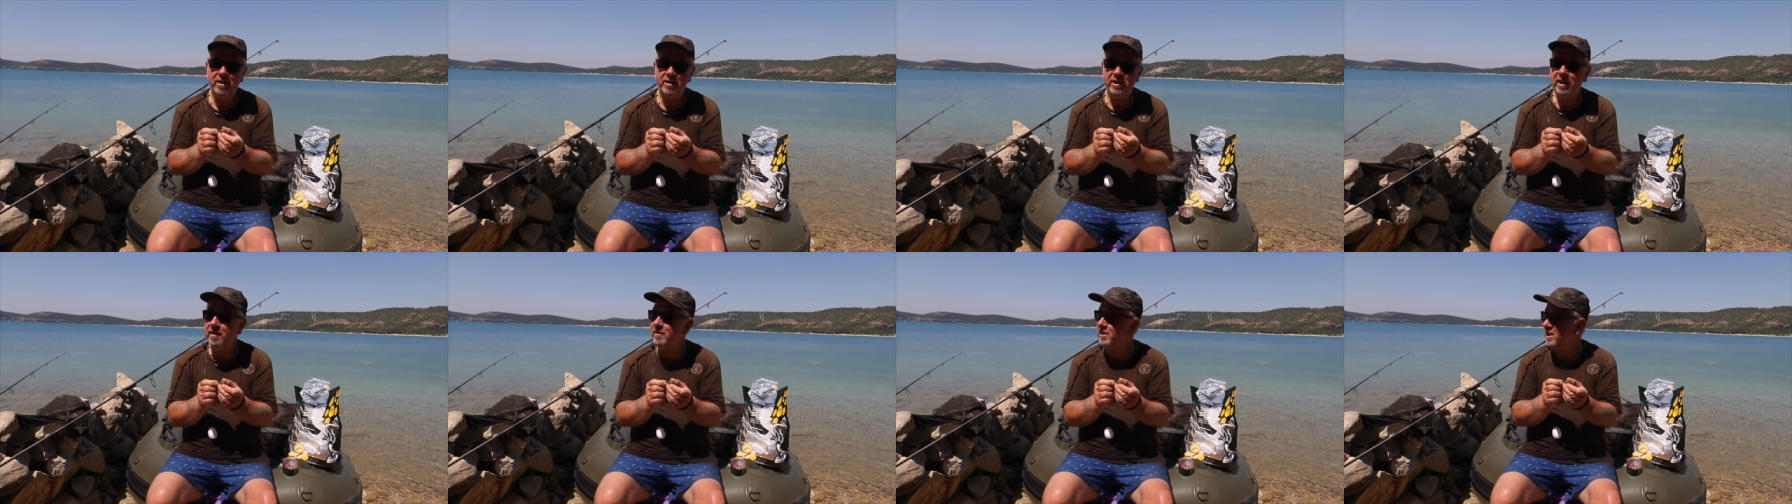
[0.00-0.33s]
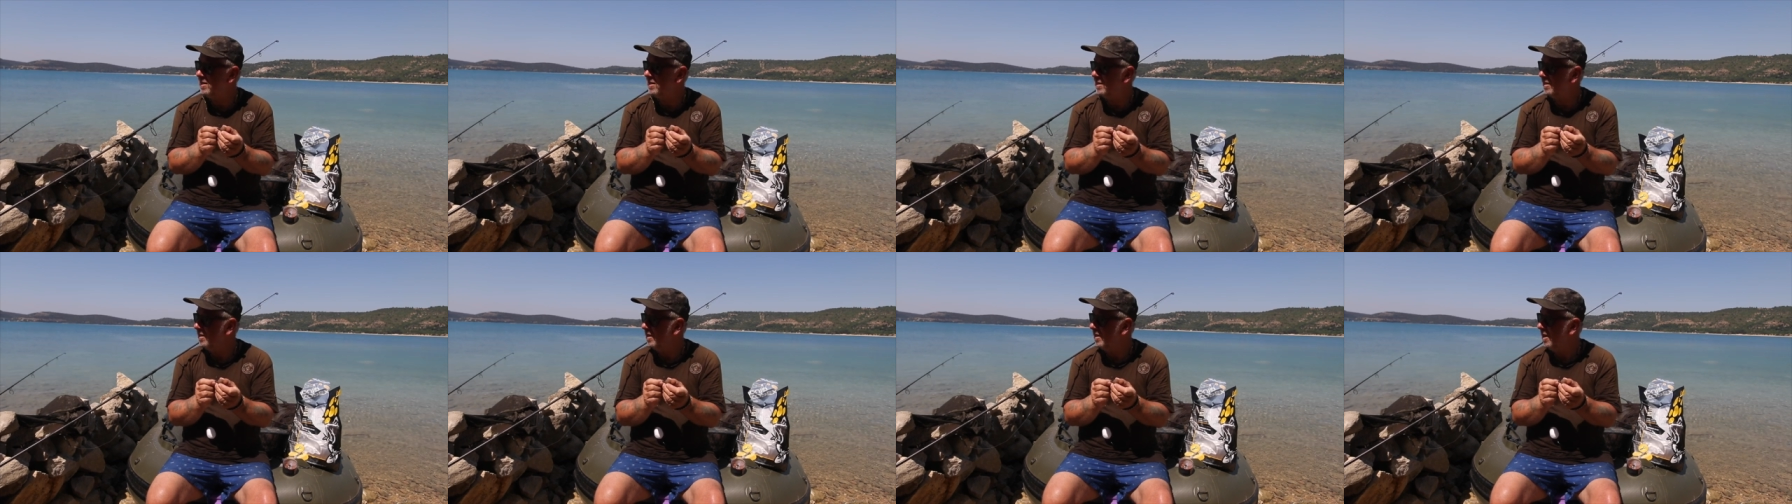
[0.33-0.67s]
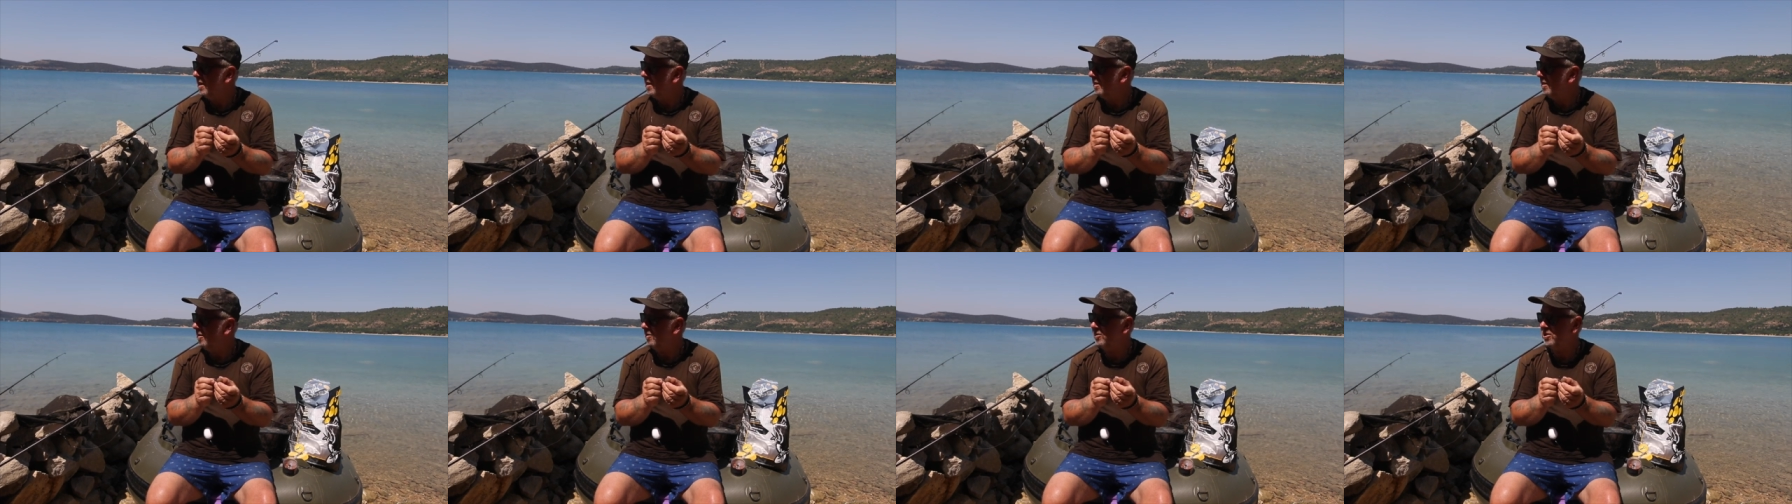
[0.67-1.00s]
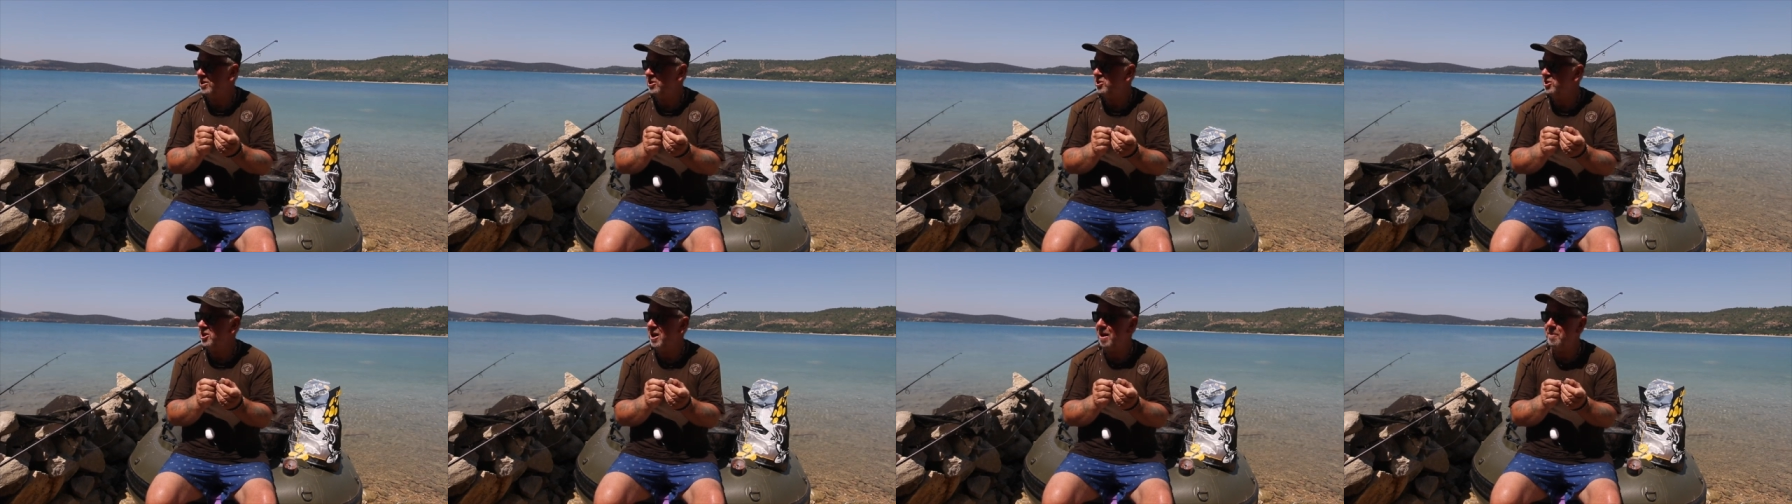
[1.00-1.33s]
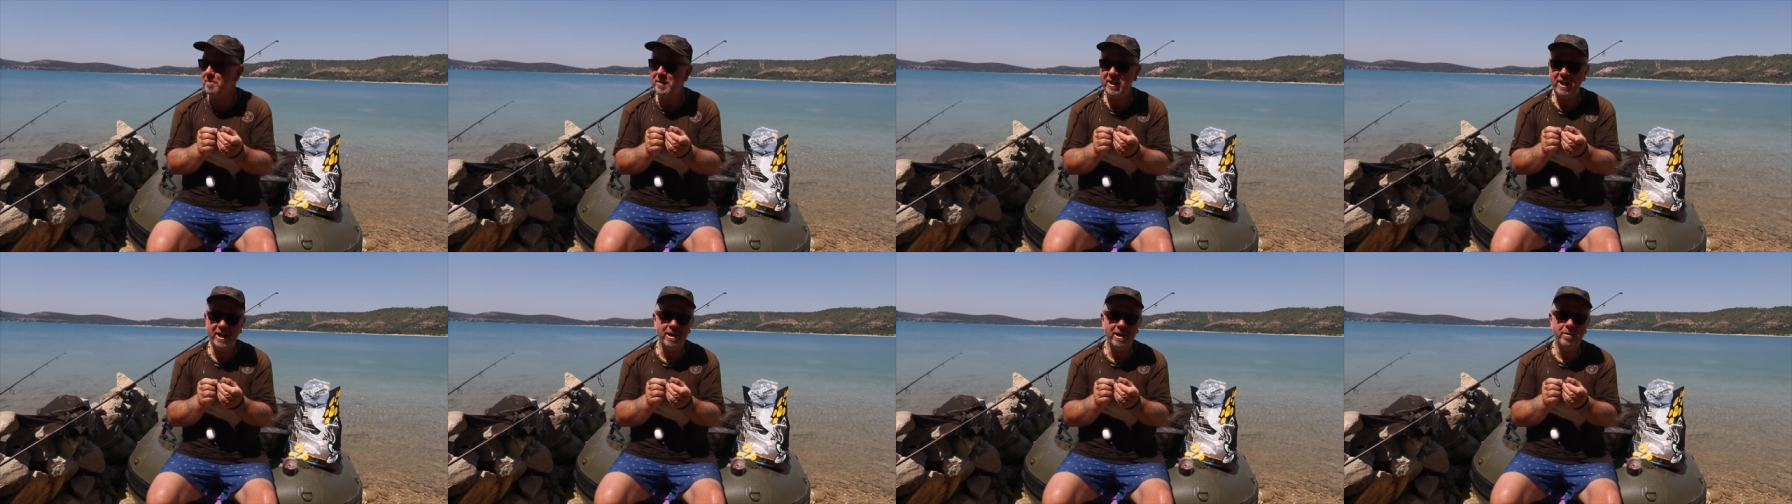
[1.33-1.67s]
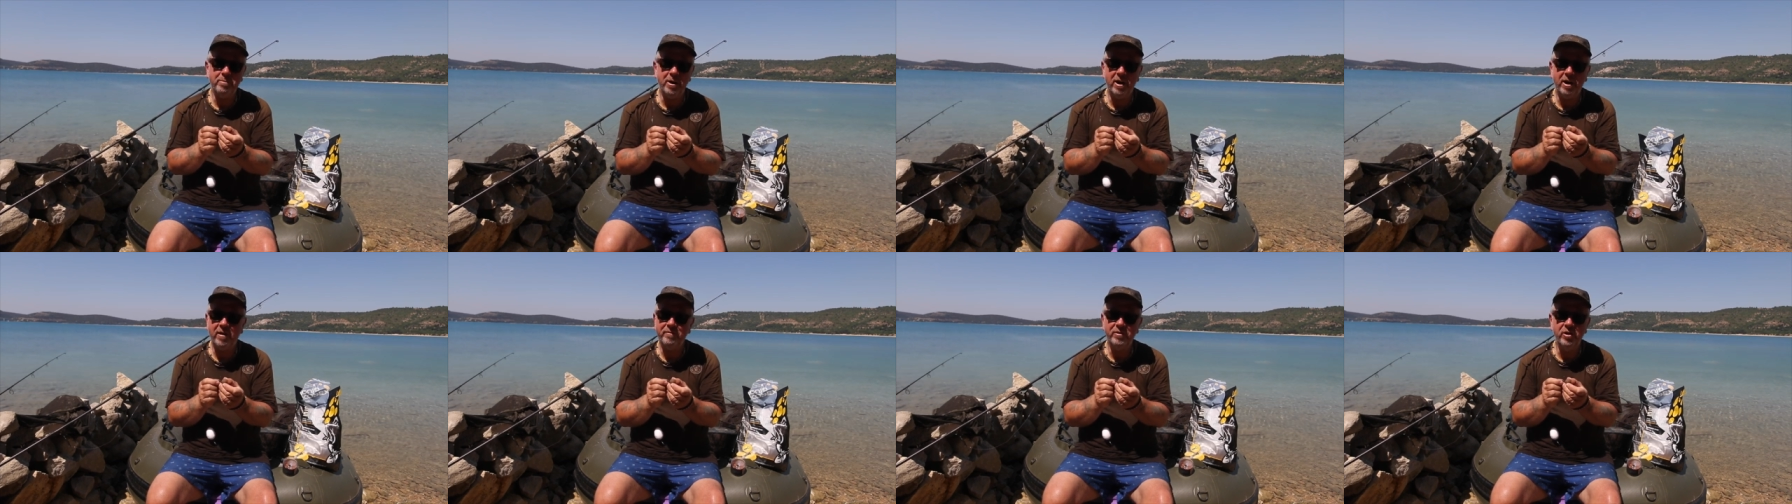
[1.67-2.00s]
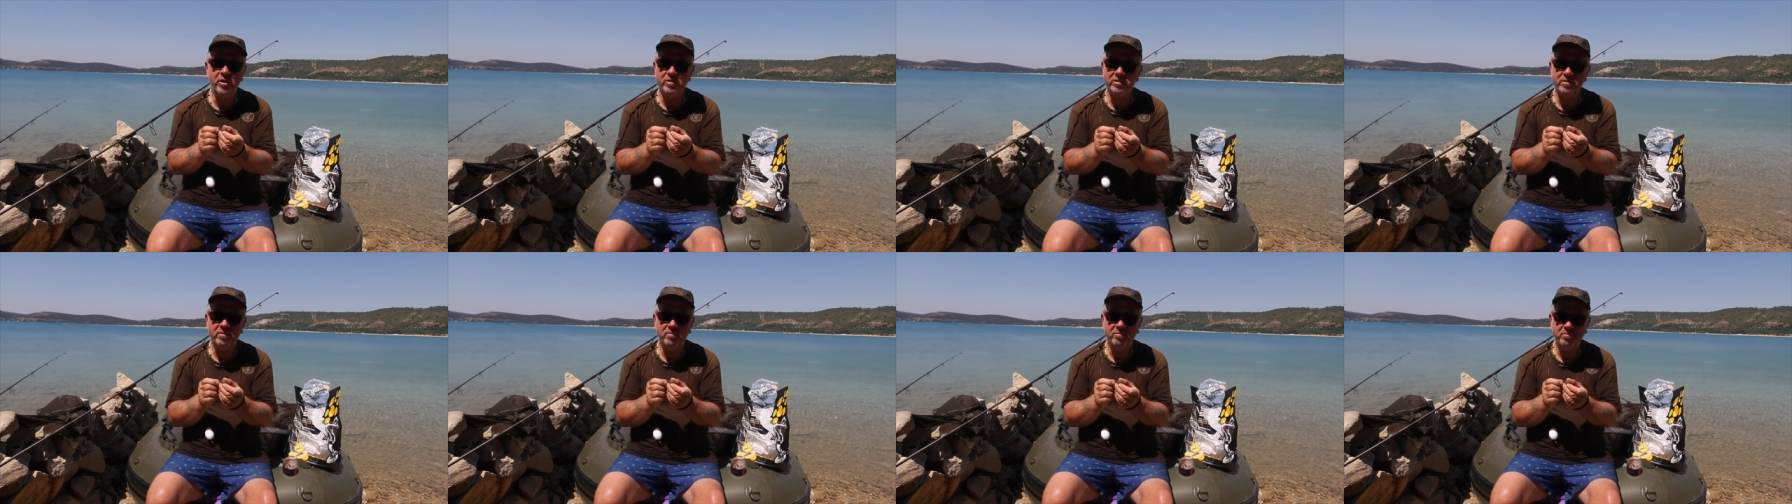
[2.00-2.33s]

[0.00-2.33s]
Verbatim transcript: I know there's lots of chub in here but I've not